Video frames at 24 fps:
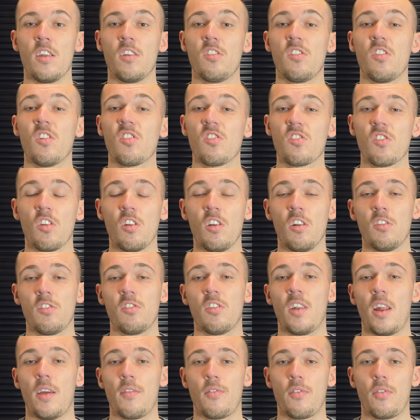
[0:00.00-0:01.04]
just to
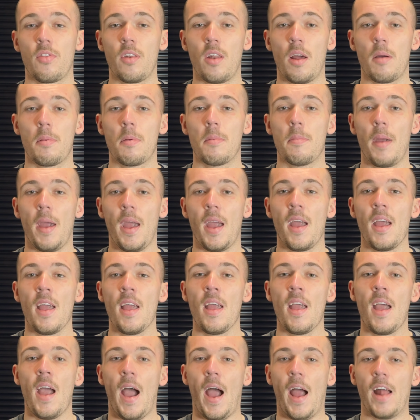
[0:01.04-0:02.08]
loosen everything up a bit
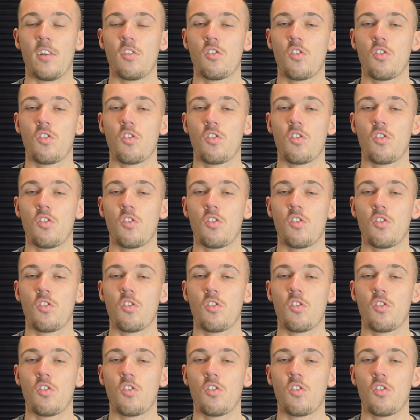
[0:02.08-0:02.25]
and